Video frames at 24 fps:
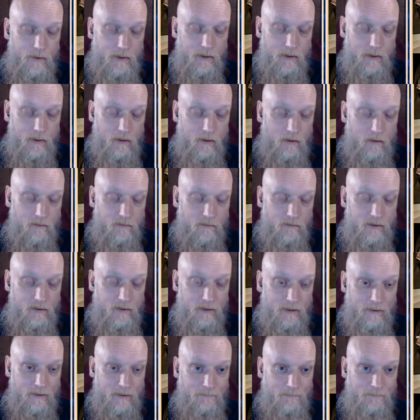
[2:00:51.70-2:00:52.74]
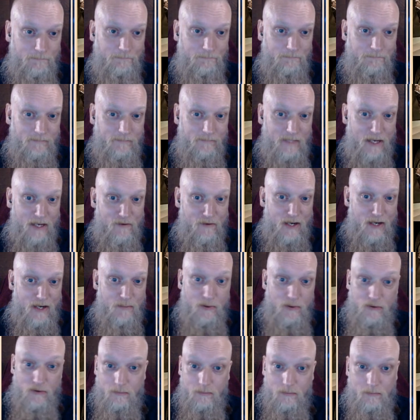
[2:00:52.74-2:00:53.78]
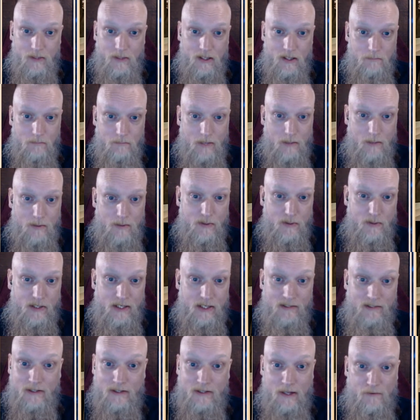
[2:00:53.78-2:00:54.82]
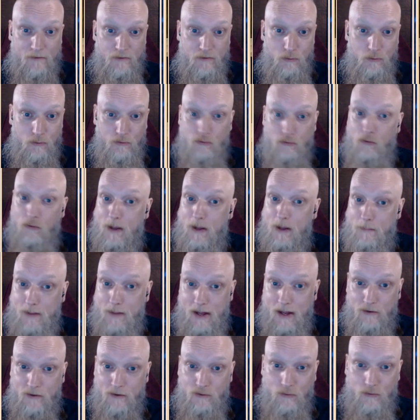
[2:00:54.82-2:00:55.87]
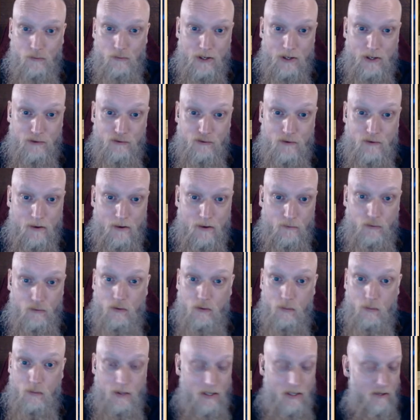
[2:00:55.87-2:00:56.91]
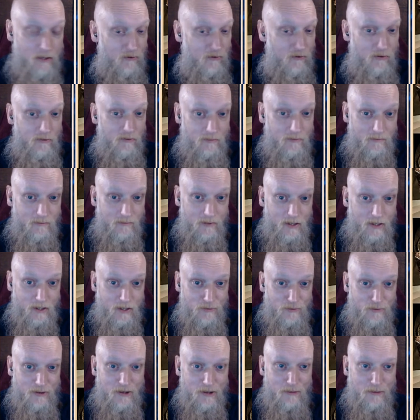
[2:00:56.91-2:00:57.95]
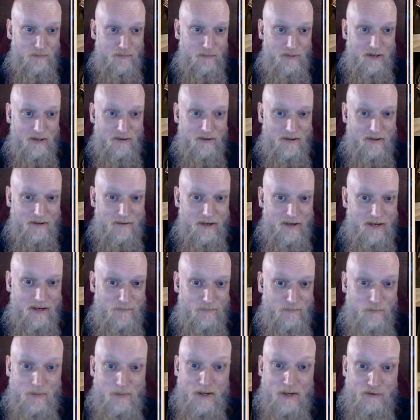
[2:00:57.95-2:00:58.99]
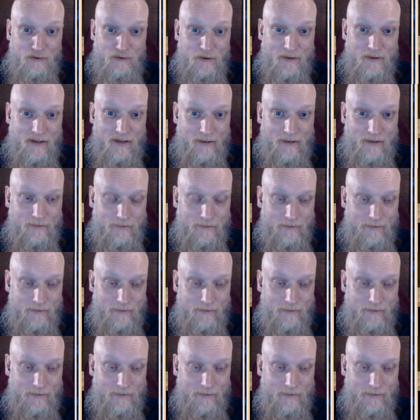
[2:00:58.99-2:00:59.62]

of their enemies, maybe predicting their future or their past or their strengths or their weaknesses. I don't know. We don't get any information on that.